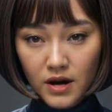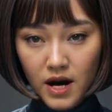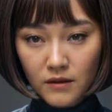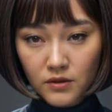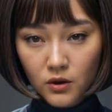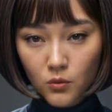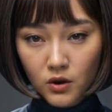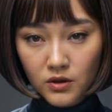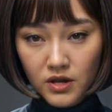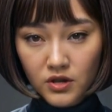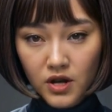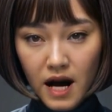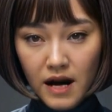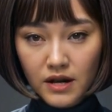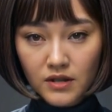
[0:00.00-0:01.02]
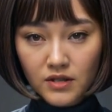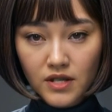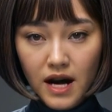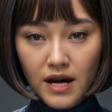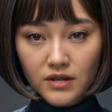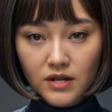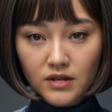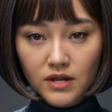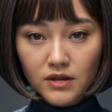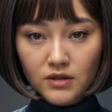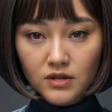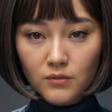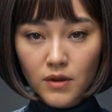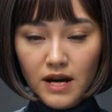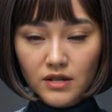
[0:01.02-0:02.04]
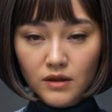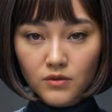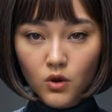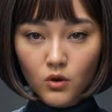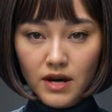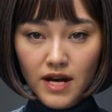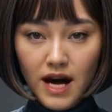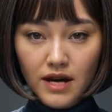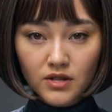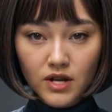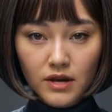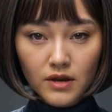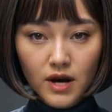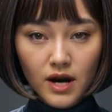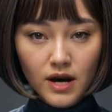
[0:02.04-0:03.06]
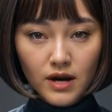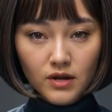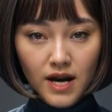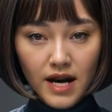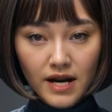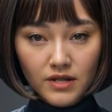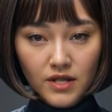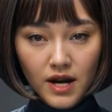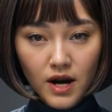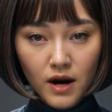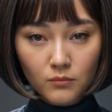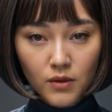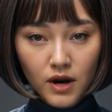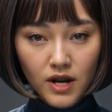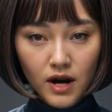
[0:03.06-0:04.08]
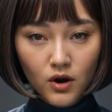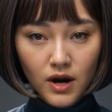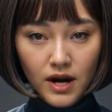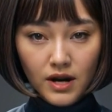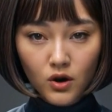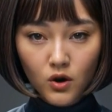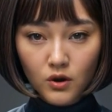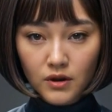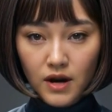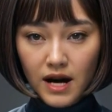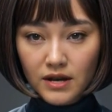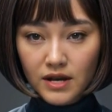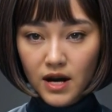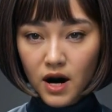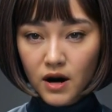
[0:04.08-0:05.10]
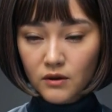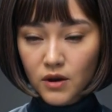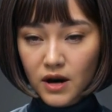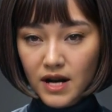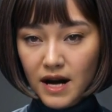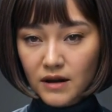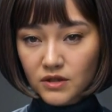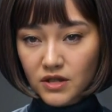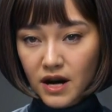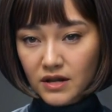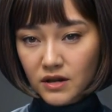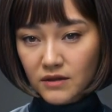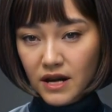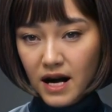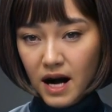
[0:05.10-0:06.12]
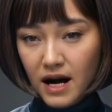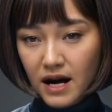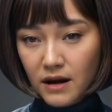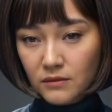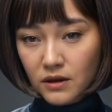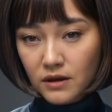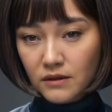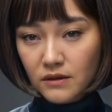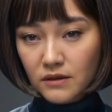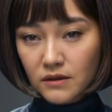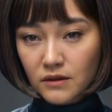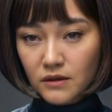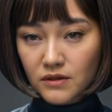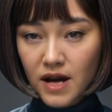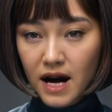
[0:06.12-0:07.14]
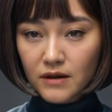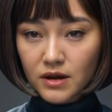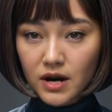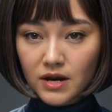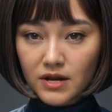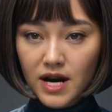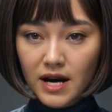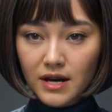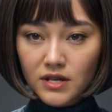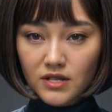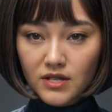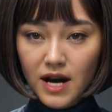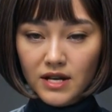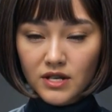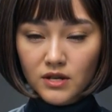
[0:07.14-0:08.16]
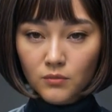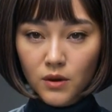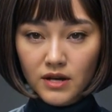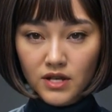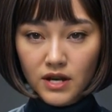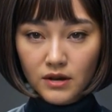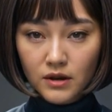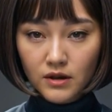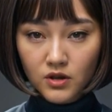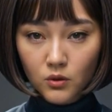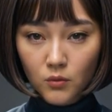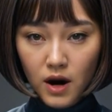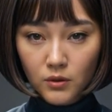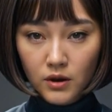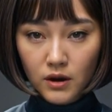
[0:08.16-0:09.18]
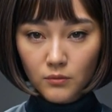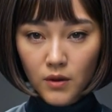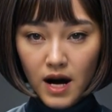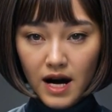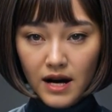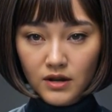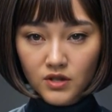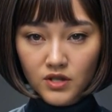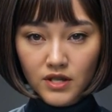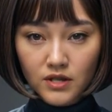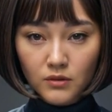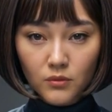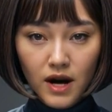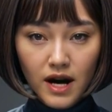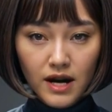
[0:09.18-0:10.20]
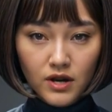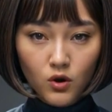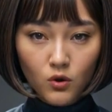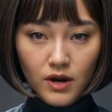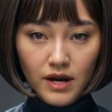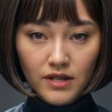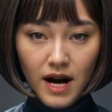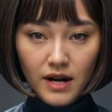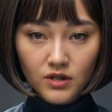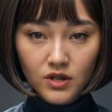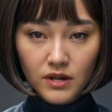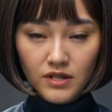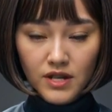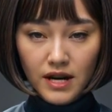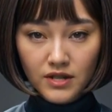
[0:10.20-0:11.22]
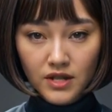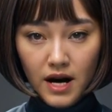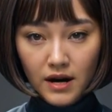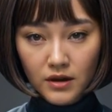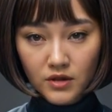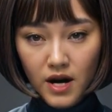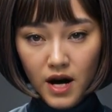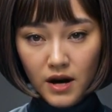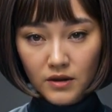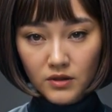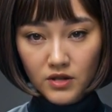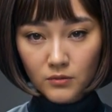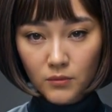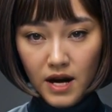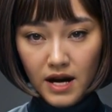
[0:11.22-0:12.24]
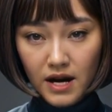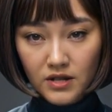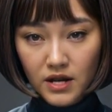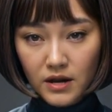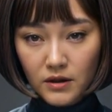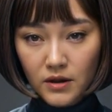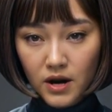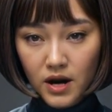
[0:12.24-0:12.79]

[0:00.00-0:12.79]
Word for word: If you want to check the status and speed of your connection, click the hamburger icon in the upper left side of the app. Then click the status button to open a page displaying your connection details and speed.